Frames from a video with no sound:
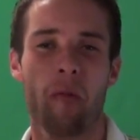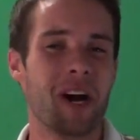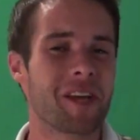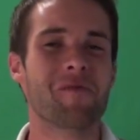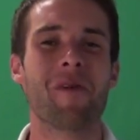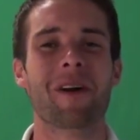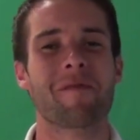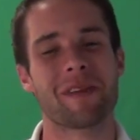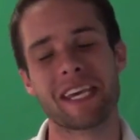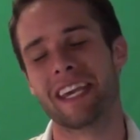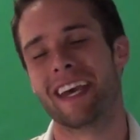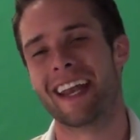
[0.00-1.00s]
what do you want to
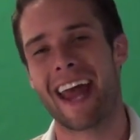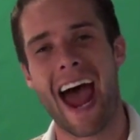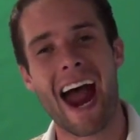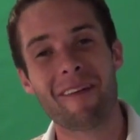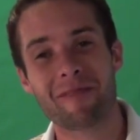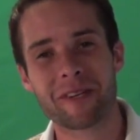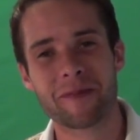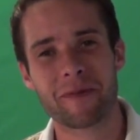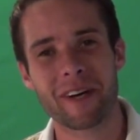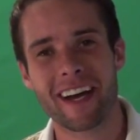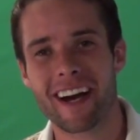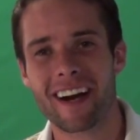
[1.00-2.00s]
be? An average
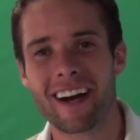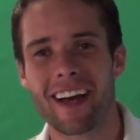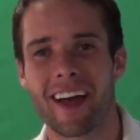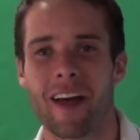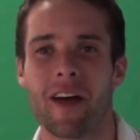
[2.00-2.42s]
player